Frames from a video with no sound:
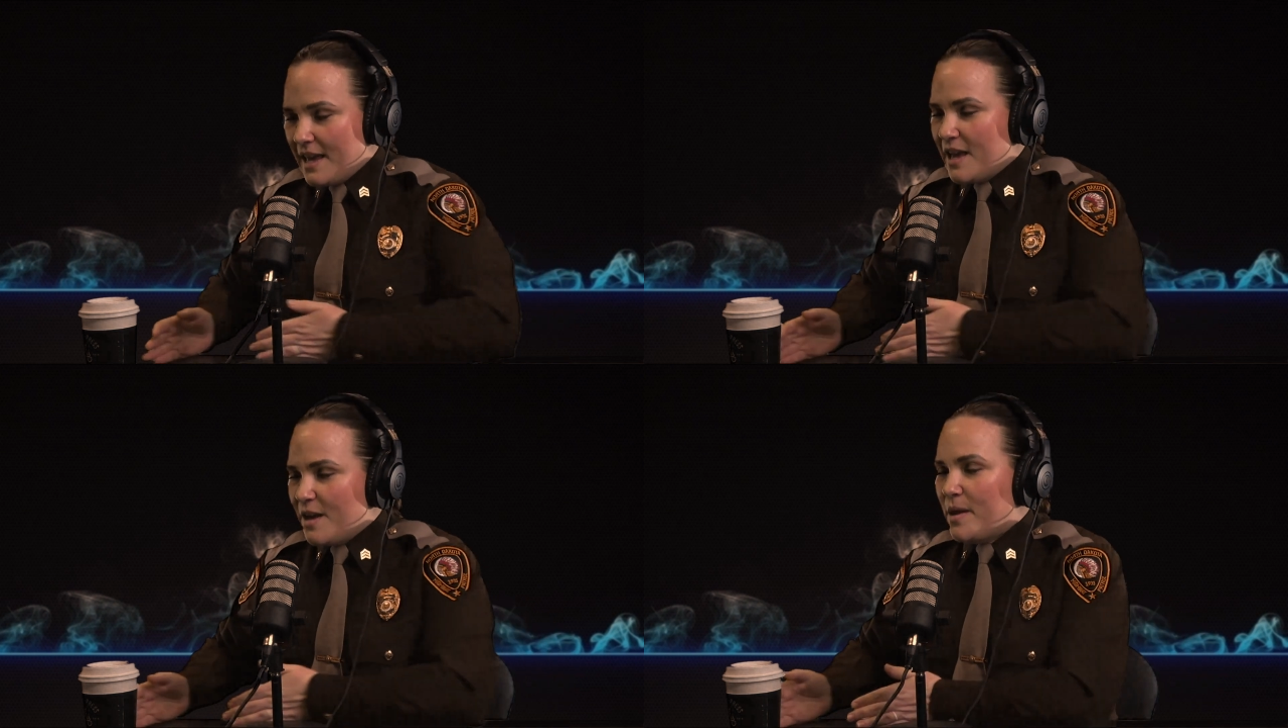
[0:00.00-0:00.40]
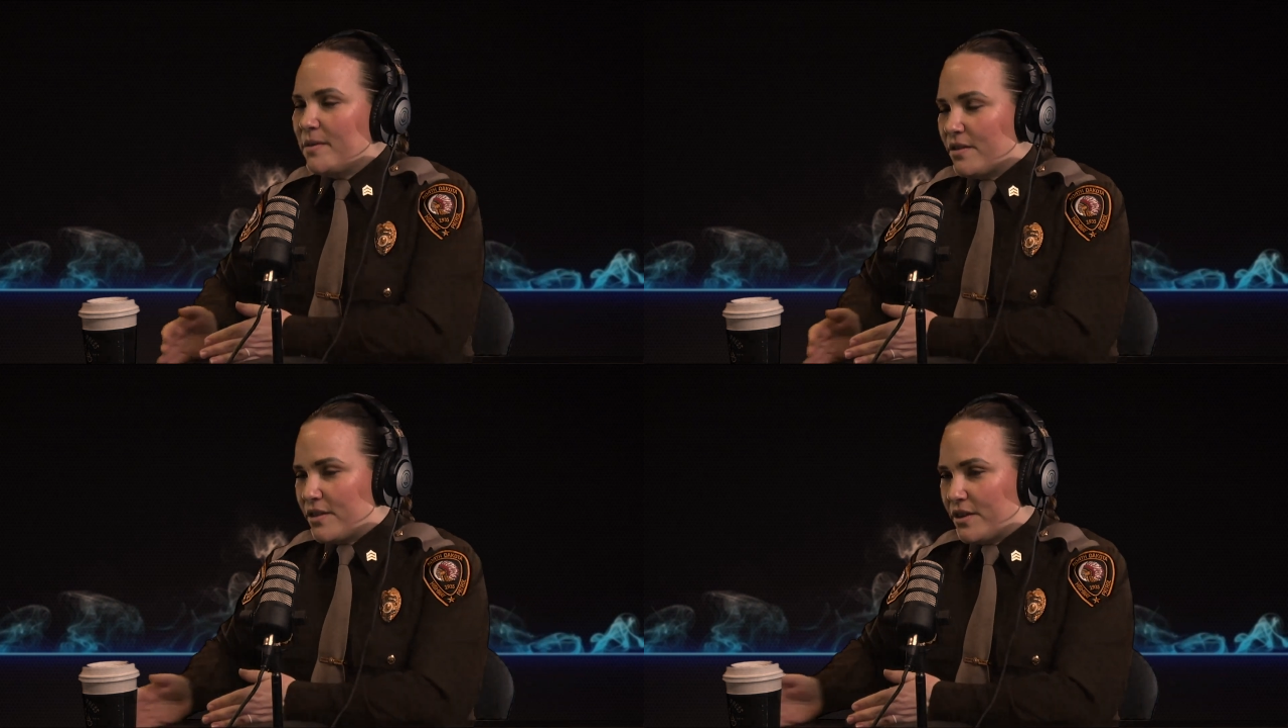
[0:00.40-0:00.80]
and
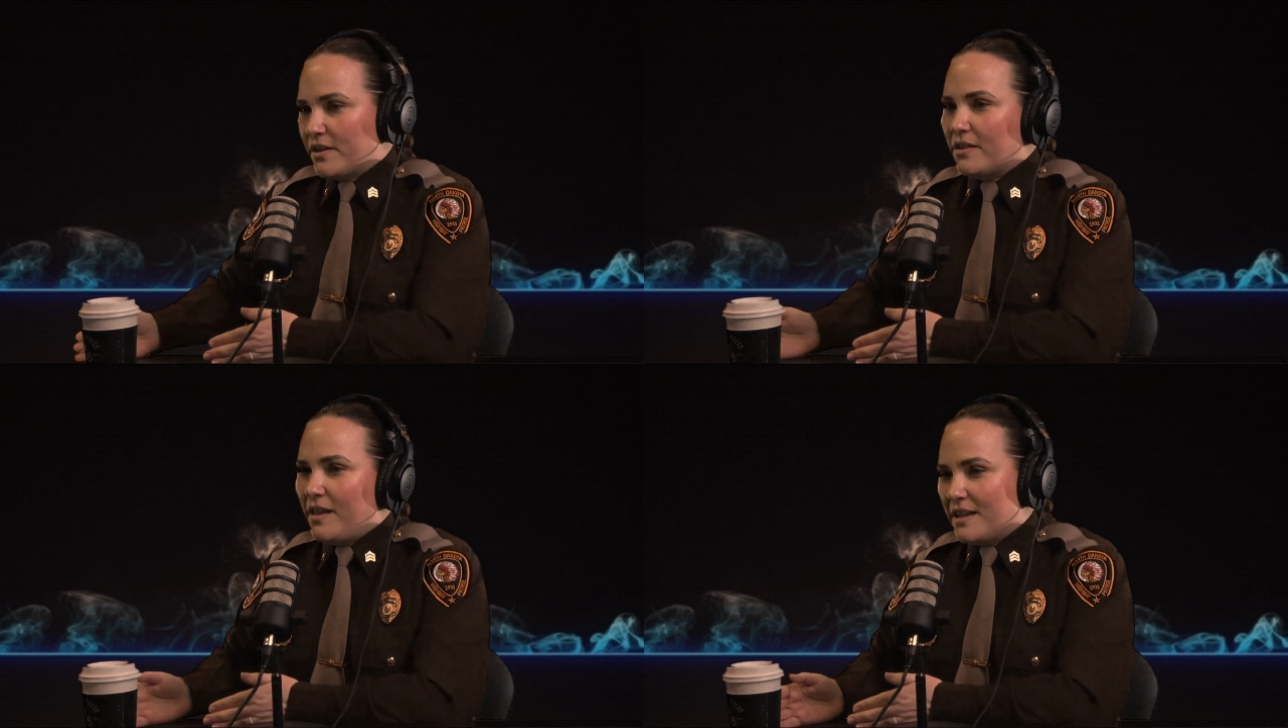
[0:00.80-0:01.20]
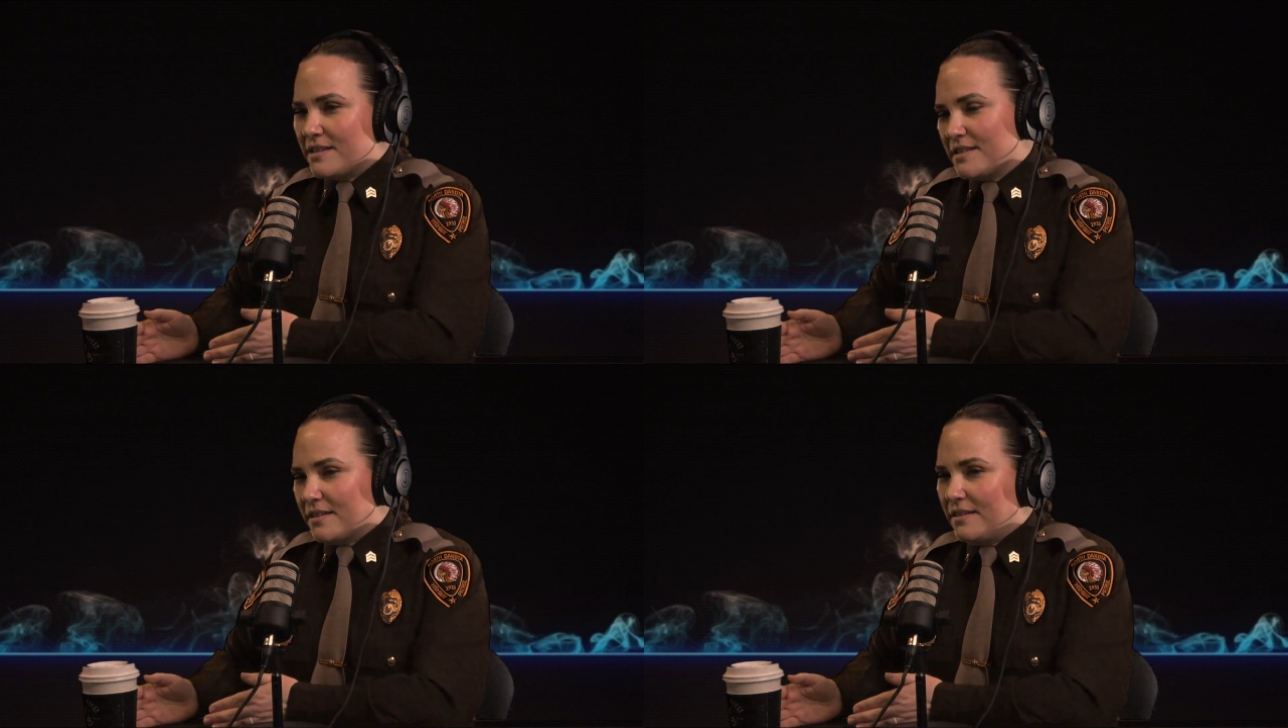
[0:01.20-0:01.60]
maybe a third or less
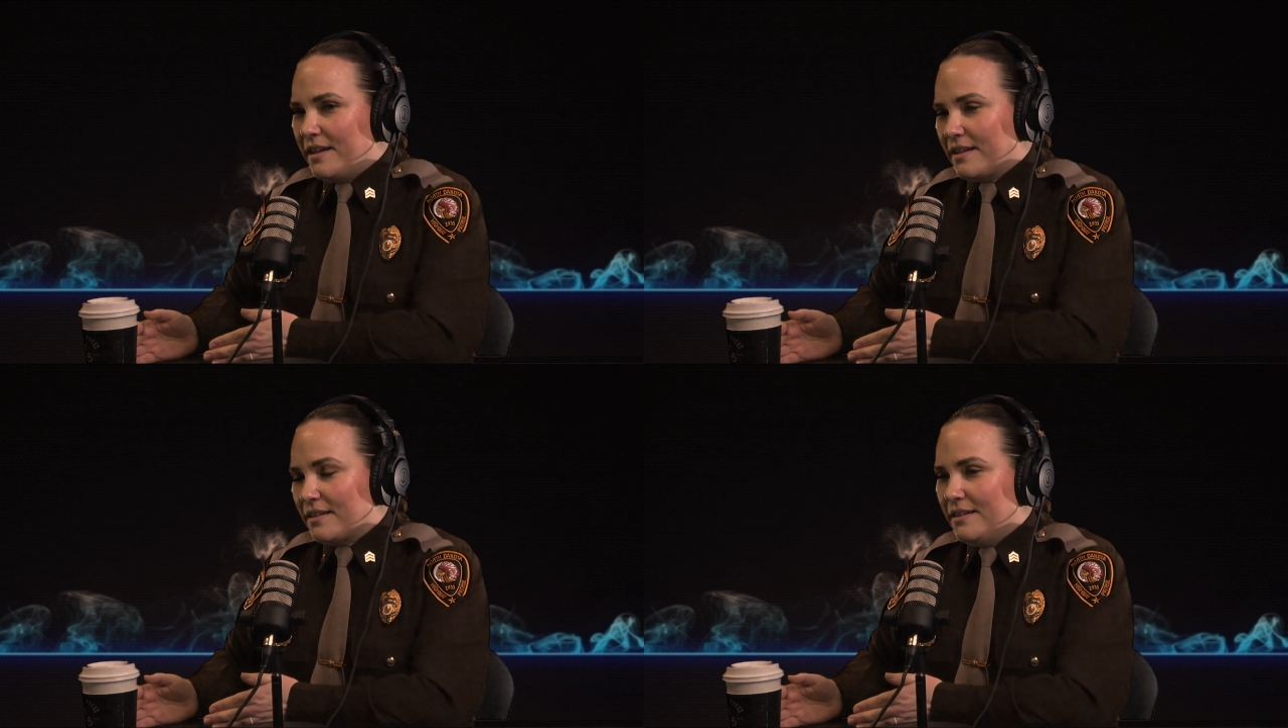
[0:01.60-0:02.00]
that are like,